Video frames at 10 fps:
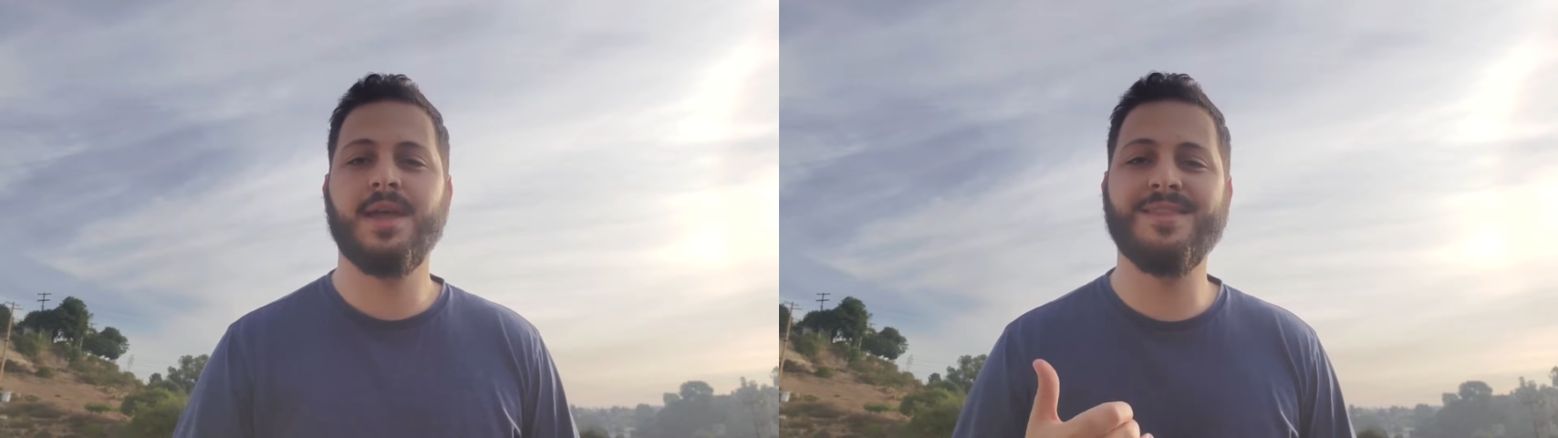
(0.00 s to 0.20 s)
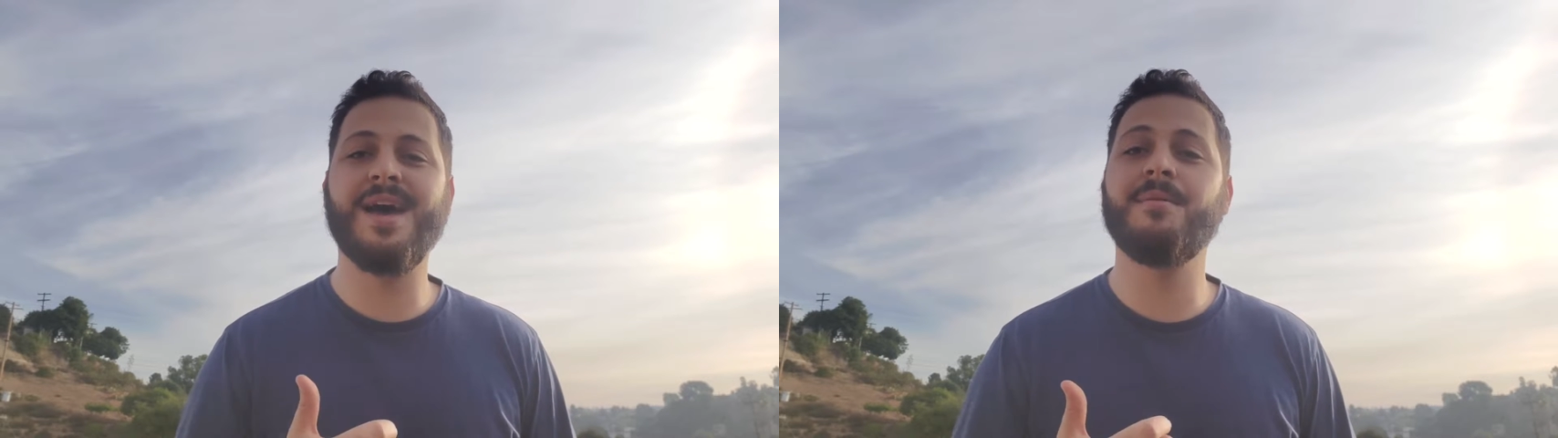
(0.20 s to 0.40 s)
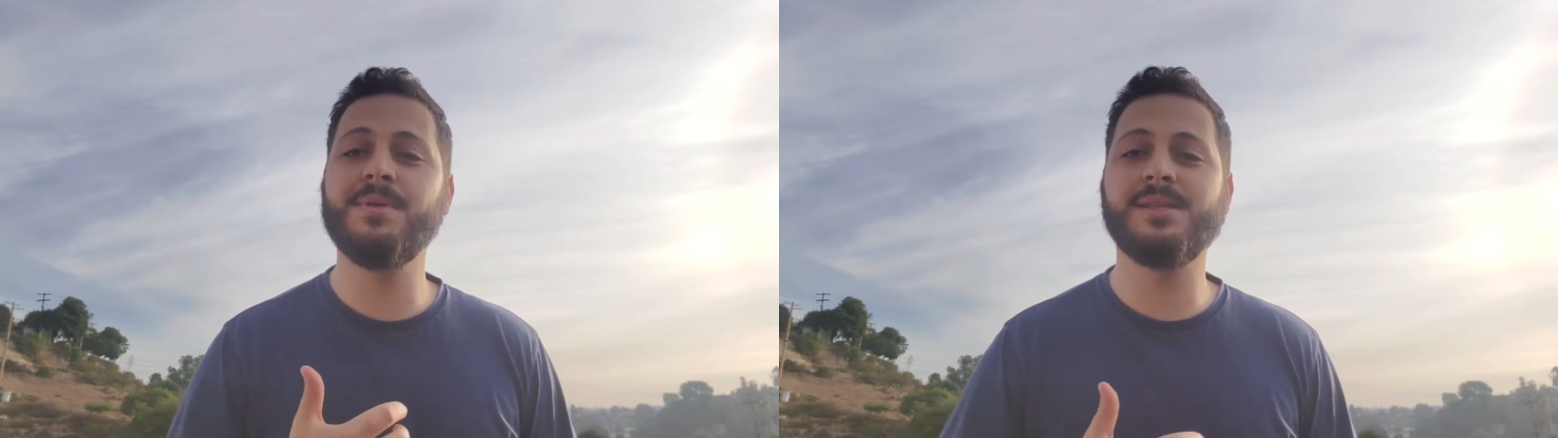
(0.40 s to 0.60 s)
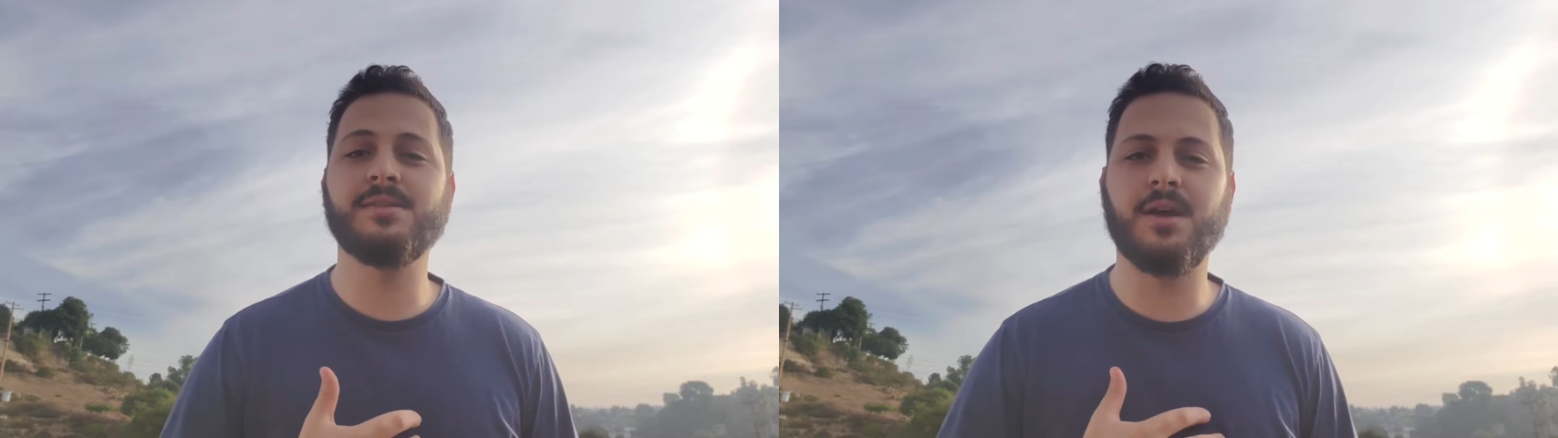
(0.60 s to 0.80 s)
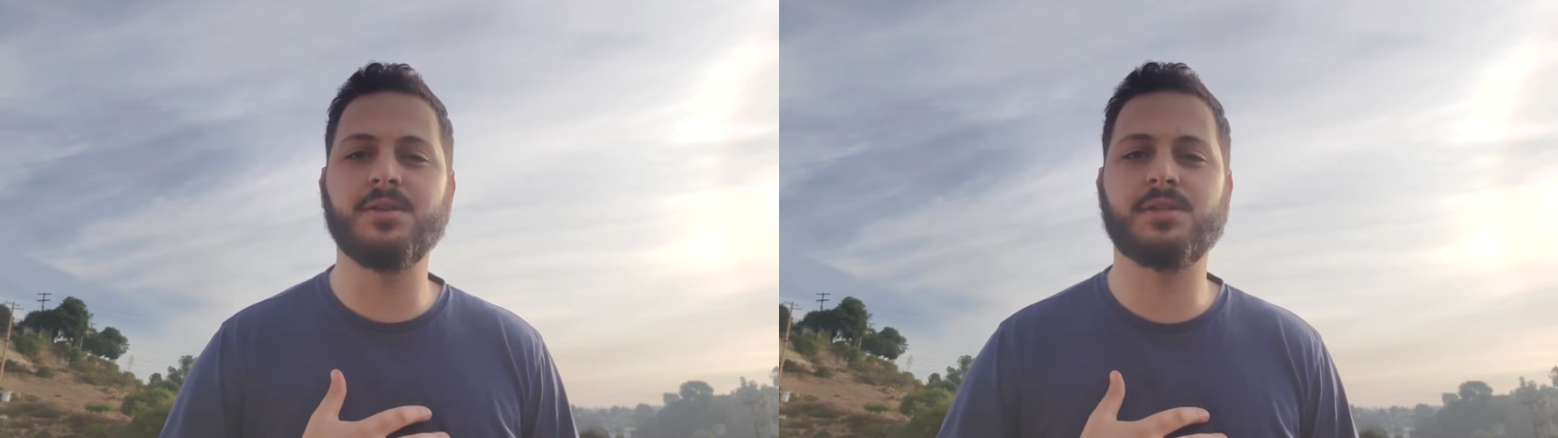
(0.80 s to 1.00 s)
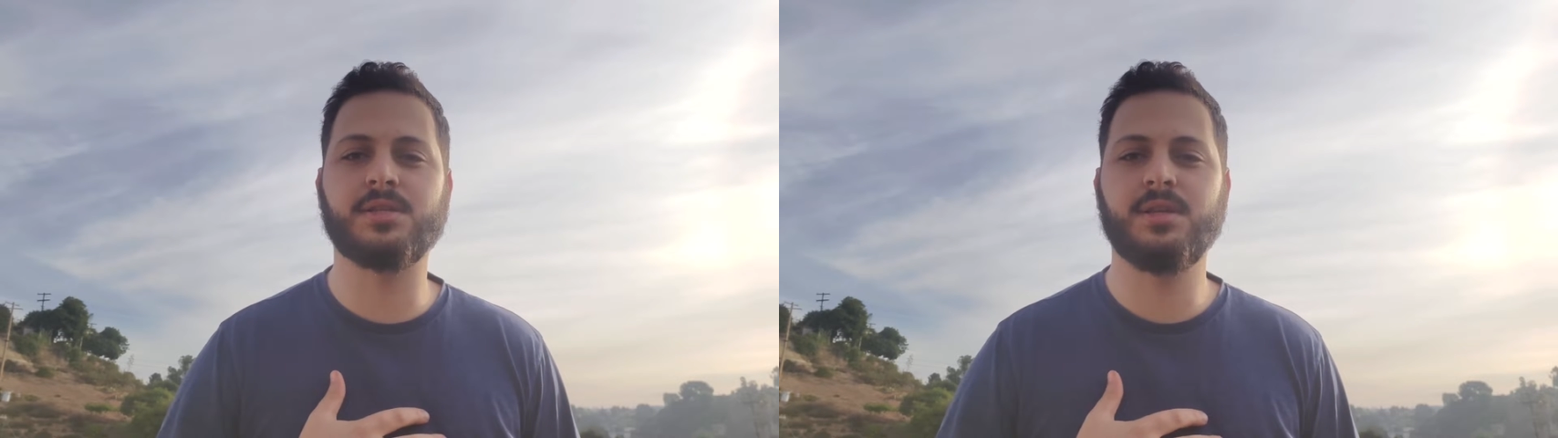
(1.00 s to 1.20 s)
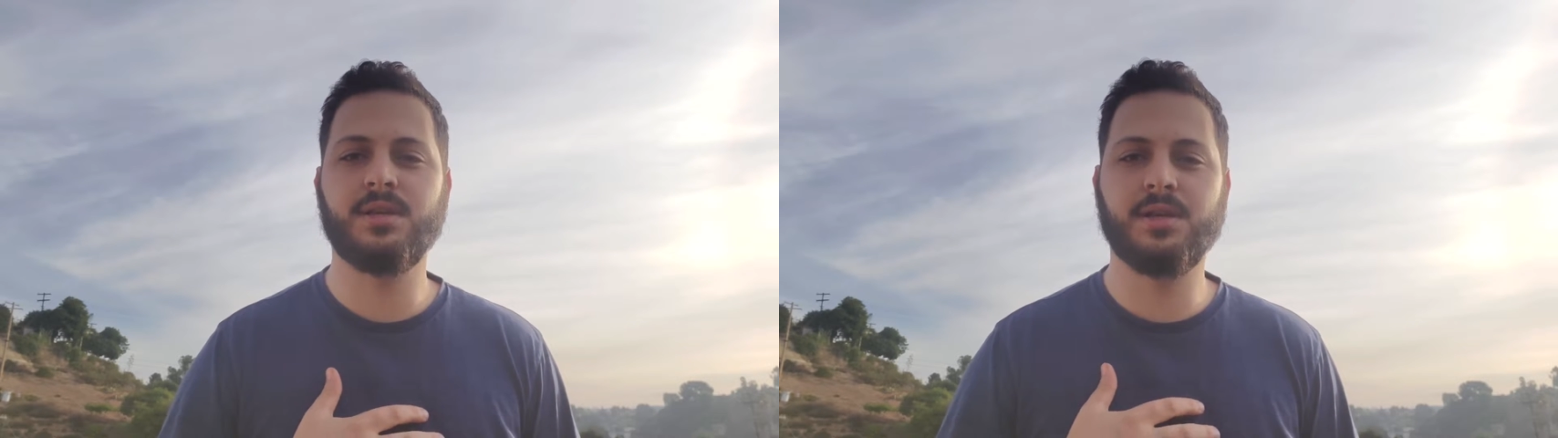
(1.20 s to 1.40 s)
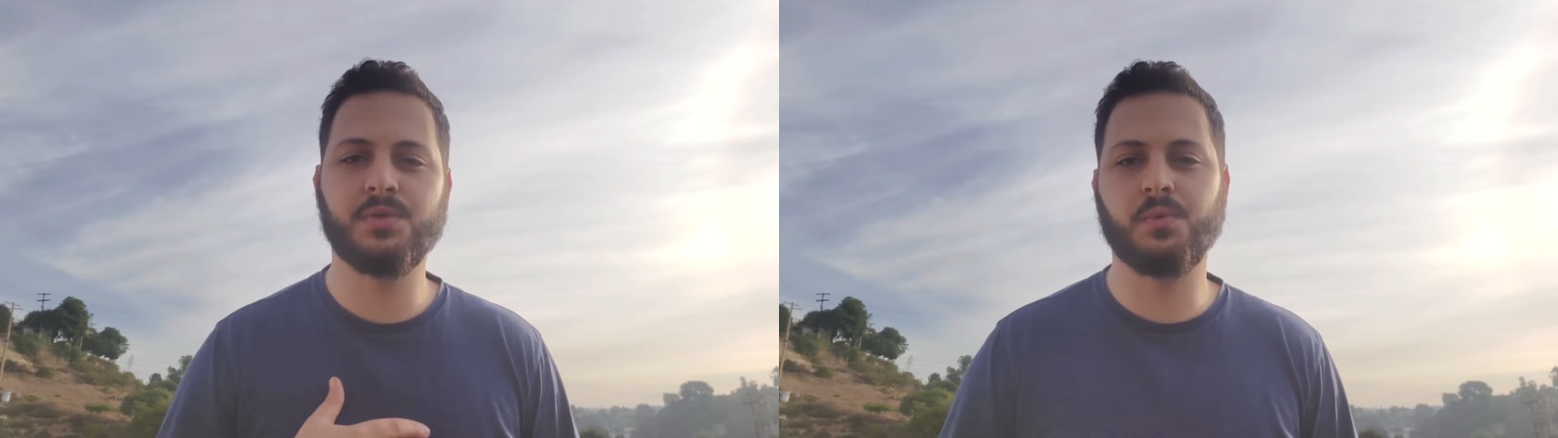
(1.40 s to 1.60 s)
And that means us
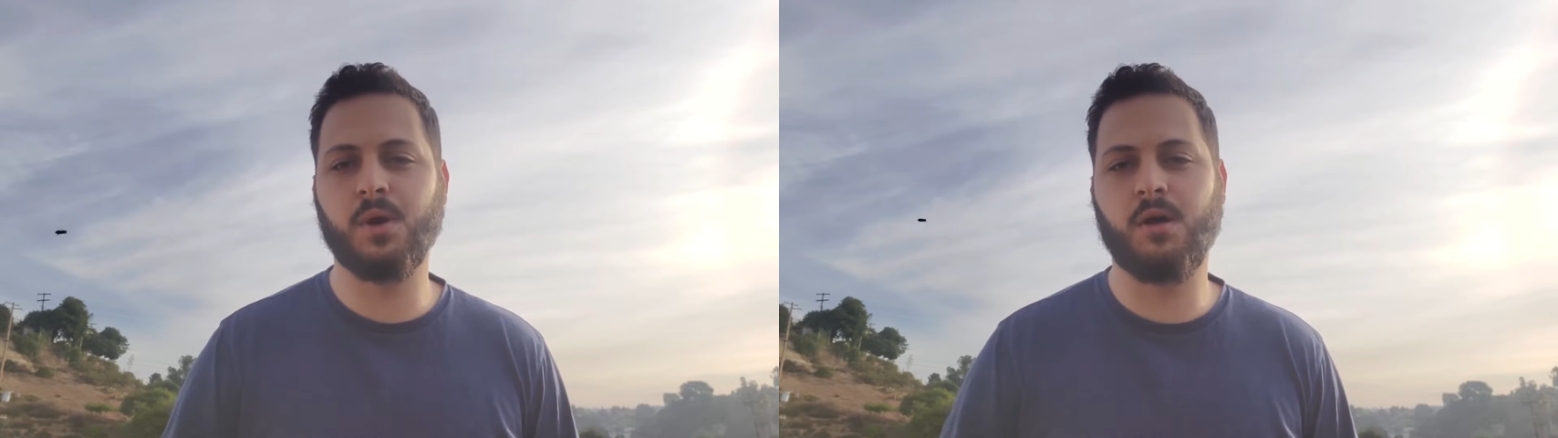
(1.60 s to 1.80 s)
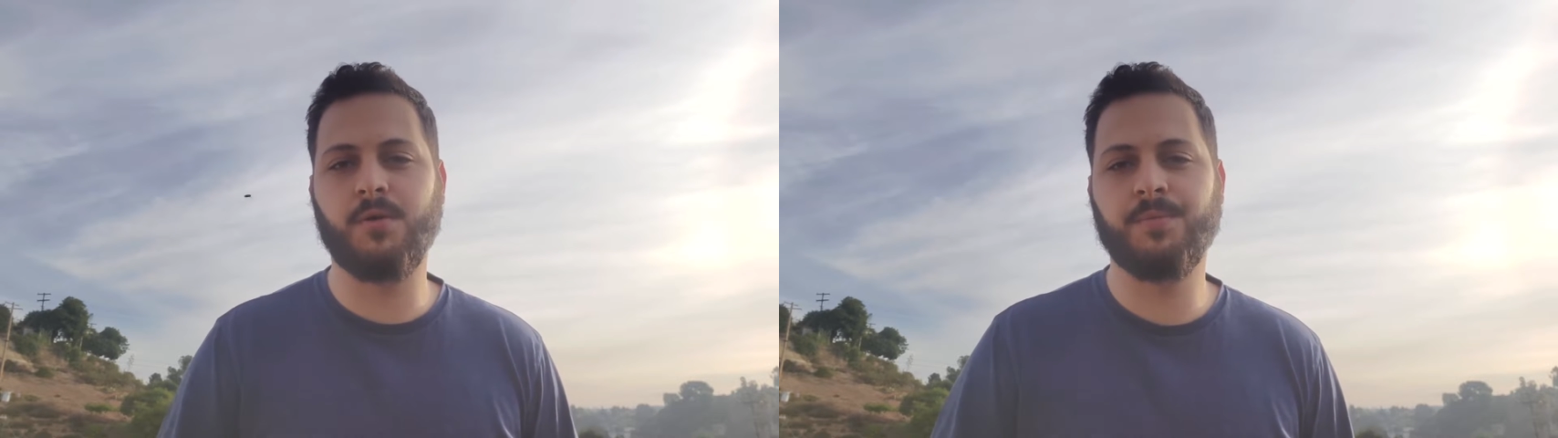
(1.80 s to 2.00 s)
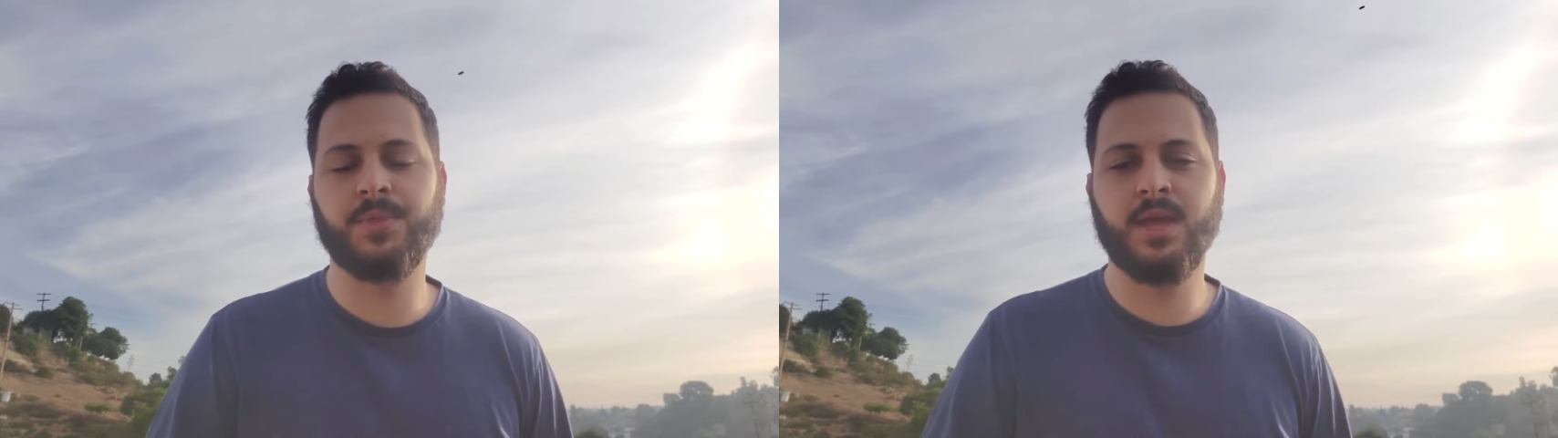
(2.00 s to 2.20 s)
as well.